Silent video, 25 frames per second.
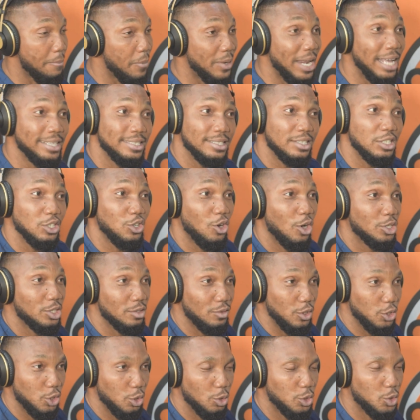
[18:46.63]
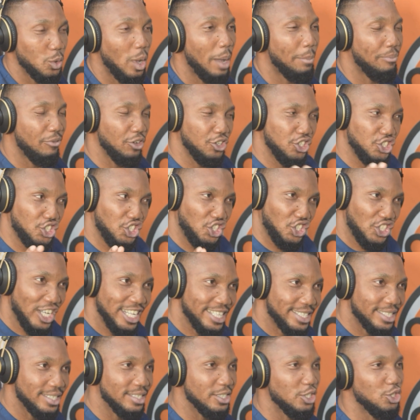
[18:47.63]
but that is the cost of the show. So
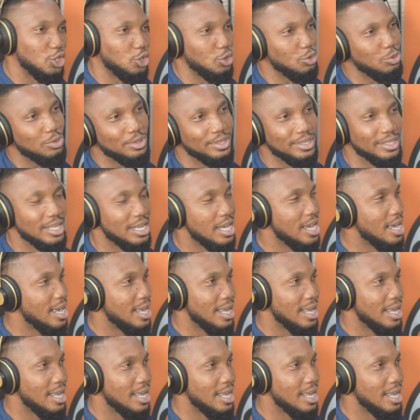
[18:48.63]
appreciate shows.